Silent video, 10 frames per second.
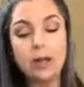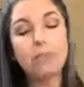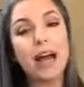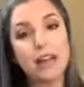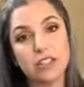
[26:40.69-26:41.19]

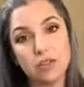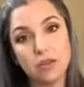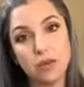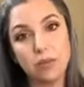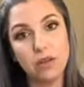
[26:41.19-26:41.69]
back to
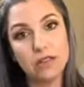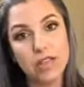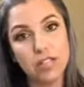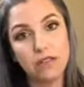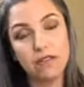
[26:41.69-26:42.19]
normal,
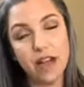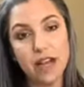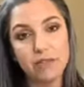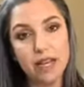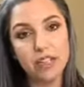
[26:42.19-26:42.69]
session
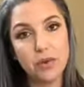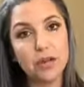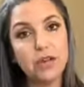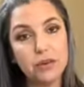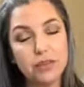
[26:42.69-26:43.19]
5, back to our
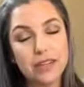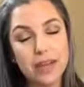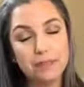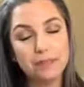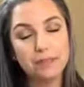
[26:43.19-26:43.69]
noon time.